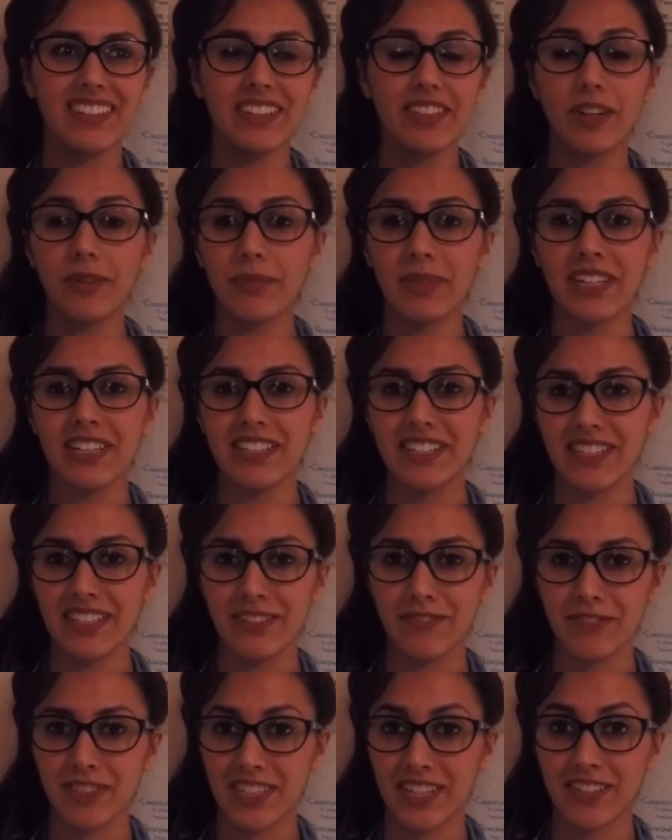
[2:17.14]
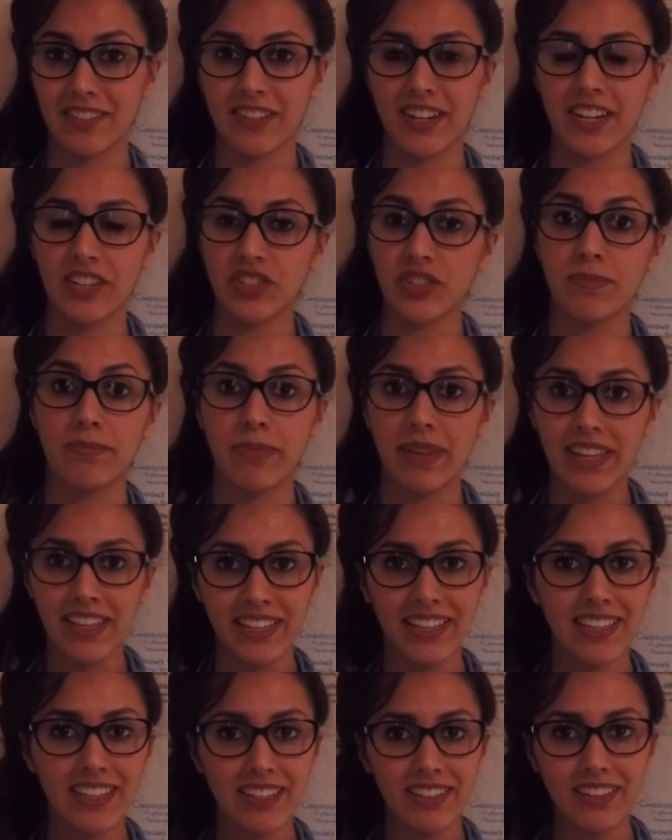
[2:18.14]
not many T lymphocytes are actually
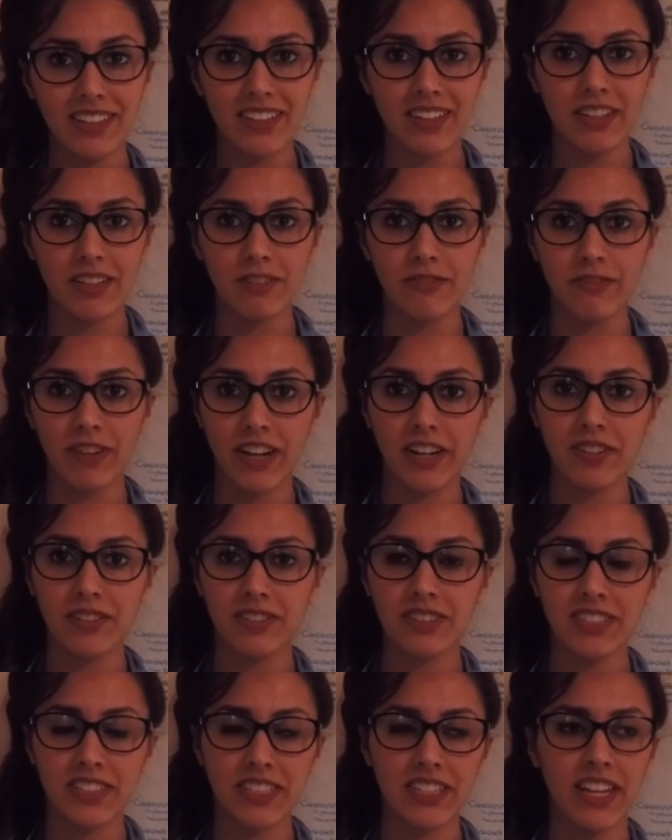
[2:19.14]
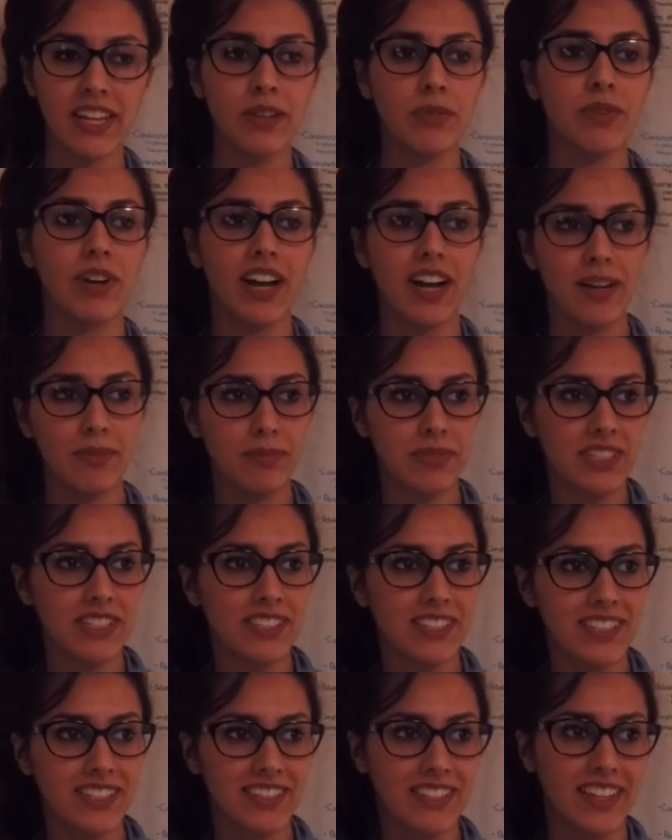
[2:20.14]
making viral DNA. What
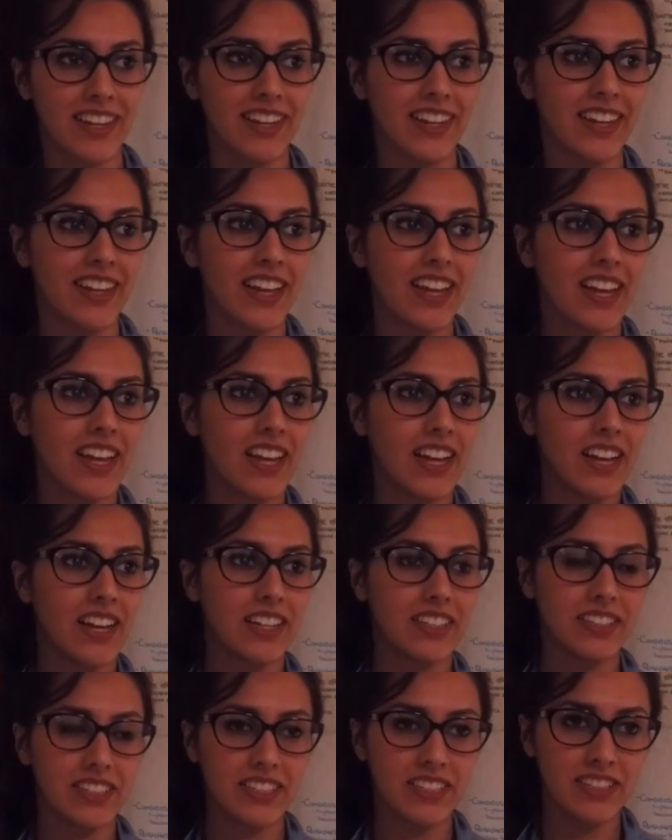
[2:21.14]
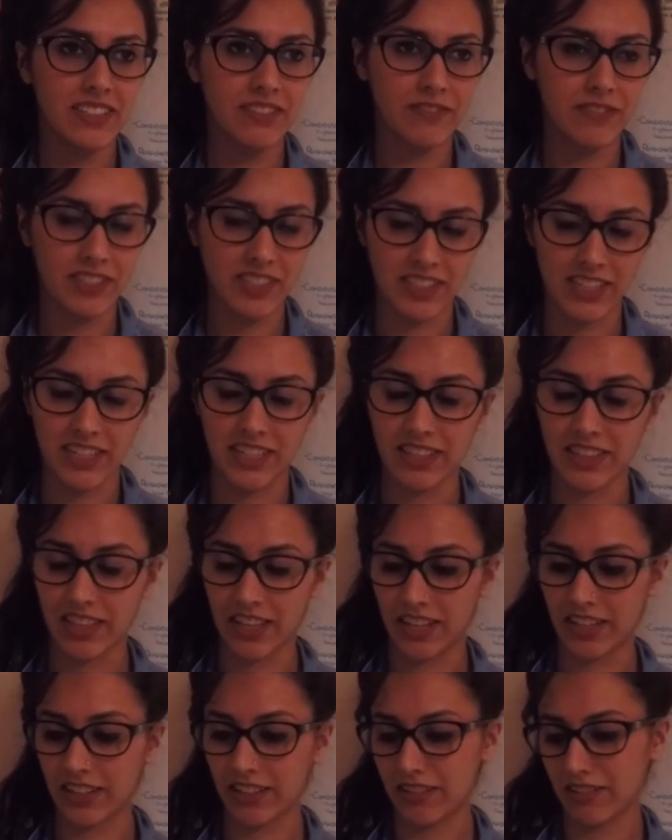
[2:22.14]
happens is that a T lymphocyte
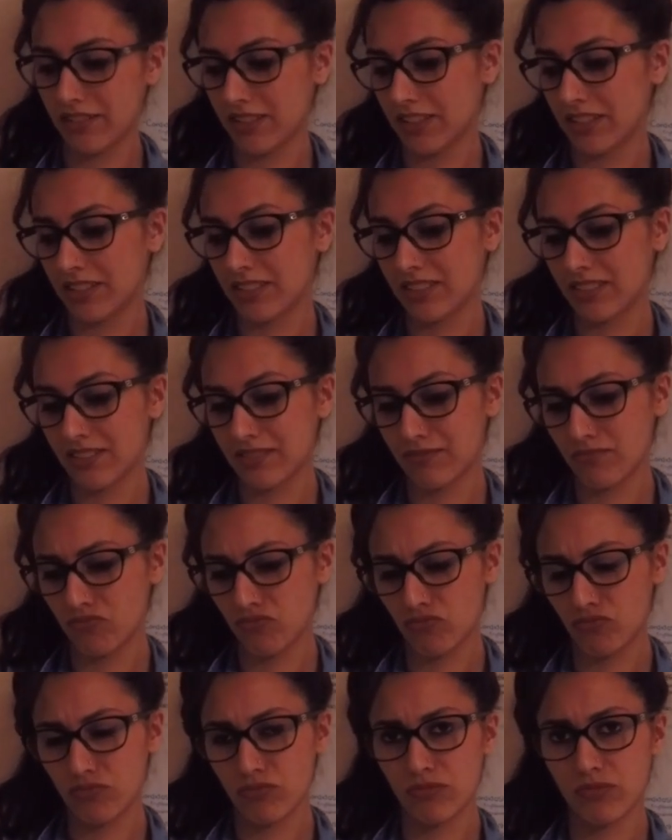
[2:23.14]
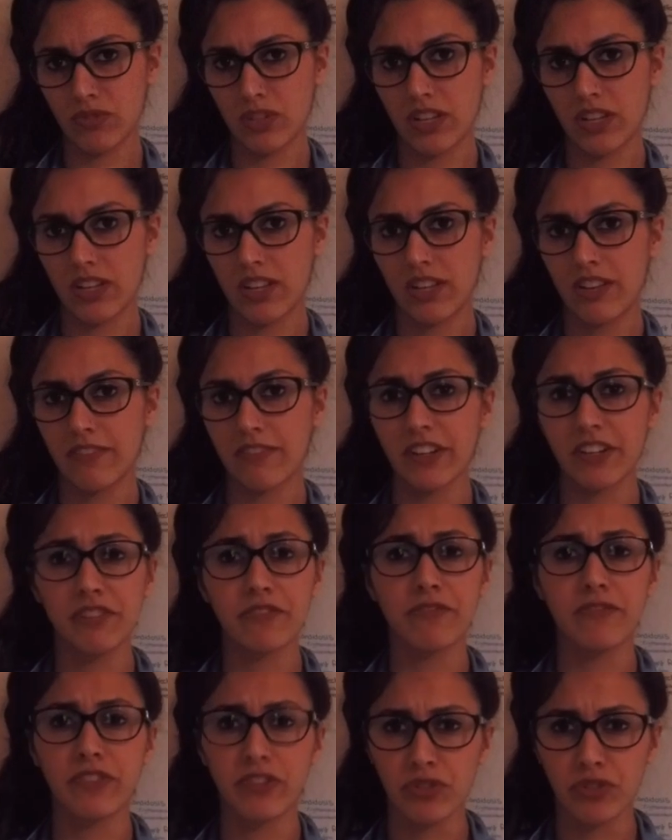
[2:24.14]
that is very
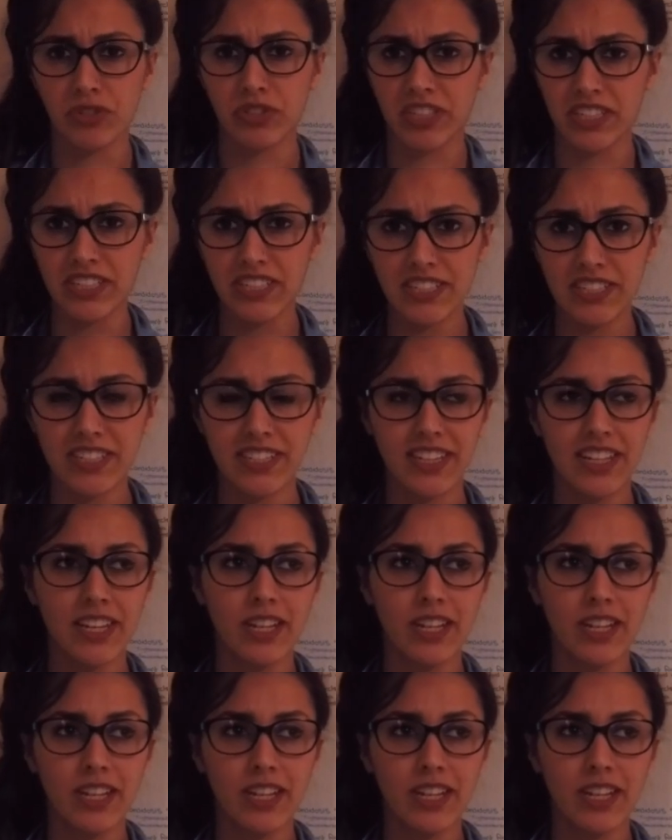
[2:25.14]
virulent